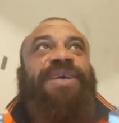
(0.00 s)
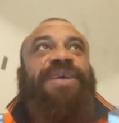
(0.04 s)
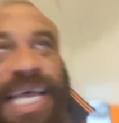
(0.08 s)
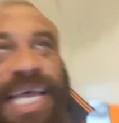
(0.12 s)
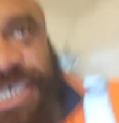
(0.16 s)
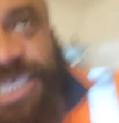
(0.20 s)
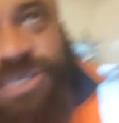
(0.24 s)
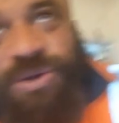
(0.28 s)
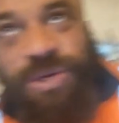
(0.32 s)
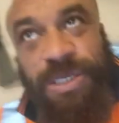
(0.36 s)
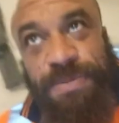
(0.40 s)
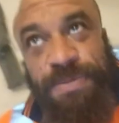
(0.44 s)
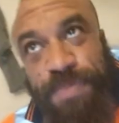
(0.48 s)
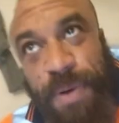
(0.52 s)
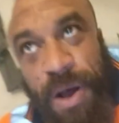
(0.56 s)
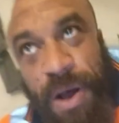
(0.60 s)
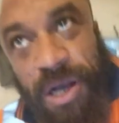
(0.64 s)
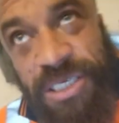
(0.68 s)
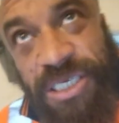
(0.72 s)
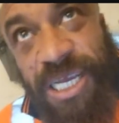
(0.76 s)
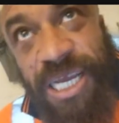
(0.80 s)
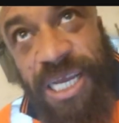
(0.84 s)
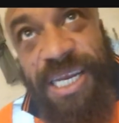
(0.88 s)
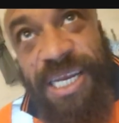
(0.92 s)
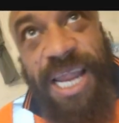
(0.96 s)
to his
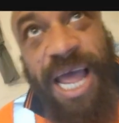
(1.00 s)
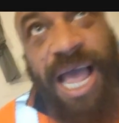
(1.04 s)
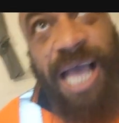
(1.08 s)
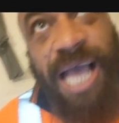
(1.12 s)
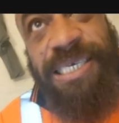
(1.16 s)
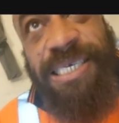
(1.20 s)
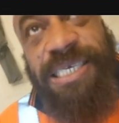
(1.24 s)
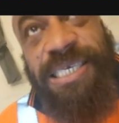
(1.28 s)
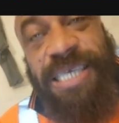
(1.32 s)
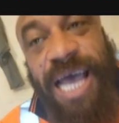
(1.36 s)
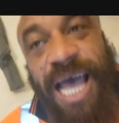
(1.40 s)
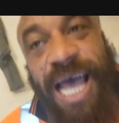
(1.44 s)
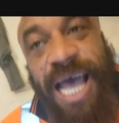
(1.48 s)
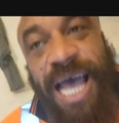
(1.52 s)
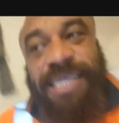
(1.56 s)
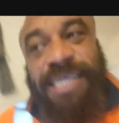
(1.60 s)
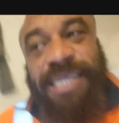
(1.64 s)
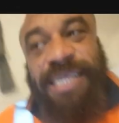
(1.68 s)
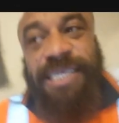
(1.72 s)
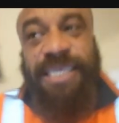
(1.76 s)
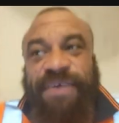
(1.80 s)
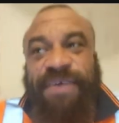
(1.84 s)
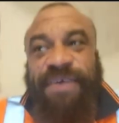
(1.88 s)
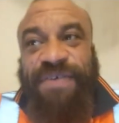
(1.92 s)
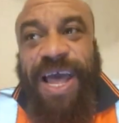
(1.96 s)
boxing, nice tight
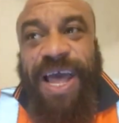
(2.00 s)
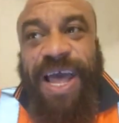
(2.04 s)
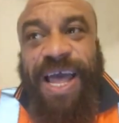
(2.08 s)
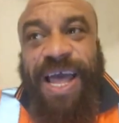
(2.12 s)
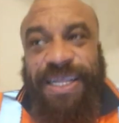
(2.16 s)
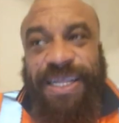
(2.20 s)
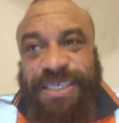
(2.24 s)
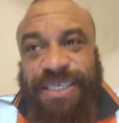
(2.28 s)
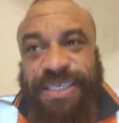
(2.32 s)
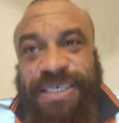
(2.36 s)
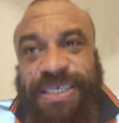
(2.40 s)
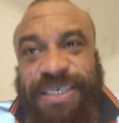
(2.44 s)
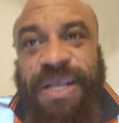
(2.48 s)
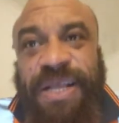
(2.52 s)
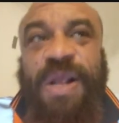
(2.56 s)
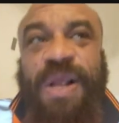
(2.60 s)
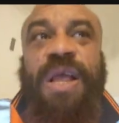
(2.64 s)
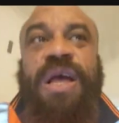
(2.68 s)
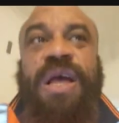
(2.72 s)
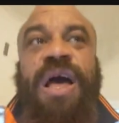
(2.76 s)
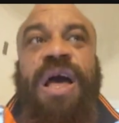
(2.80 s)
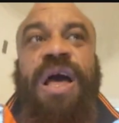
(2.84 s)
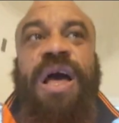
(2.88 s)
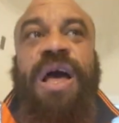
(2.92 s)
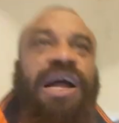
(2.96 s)
defense,
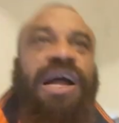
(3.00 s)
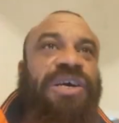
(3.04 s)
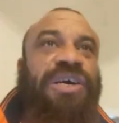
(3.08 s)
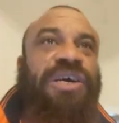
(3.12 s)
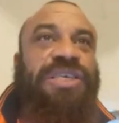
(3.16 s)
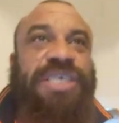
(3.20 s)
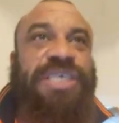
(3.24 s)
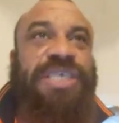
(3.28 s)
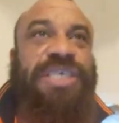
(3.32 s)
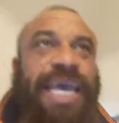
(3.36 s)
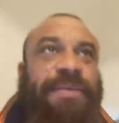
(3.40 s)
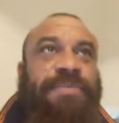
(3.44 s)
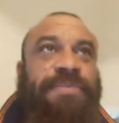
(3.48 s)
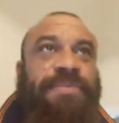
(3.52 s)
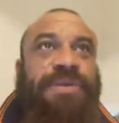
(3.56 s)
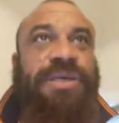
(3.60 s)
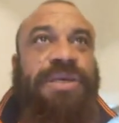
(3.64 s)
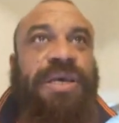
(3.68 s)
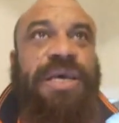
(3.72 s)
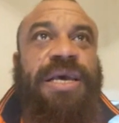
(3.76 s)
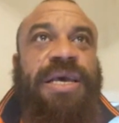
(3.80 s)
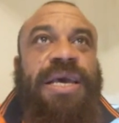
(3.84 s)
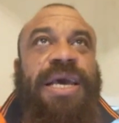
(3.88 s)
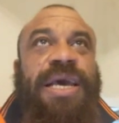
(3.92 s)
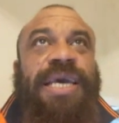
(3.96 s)
and just
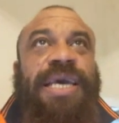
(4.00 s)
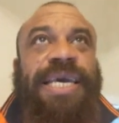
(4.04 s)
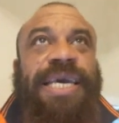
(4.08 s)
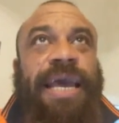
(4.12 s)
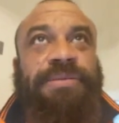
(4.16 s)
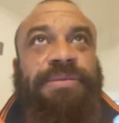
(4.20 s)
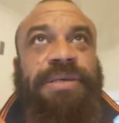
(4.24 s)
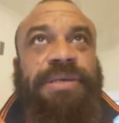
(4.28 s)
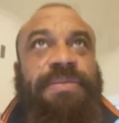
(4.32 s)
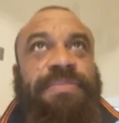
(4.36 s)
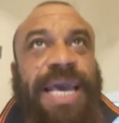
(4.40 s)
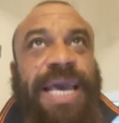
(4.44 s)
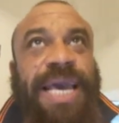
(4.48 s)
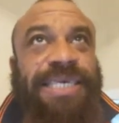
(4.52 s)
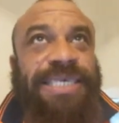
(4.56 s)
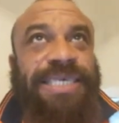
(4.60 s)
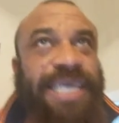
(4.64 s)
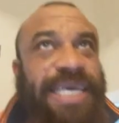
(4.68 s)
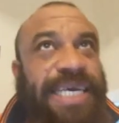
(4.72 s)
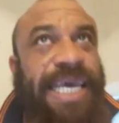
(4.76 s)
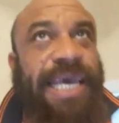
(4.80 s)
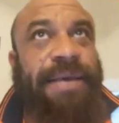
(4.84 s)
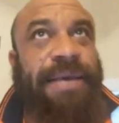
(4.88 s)
keeps him guessing,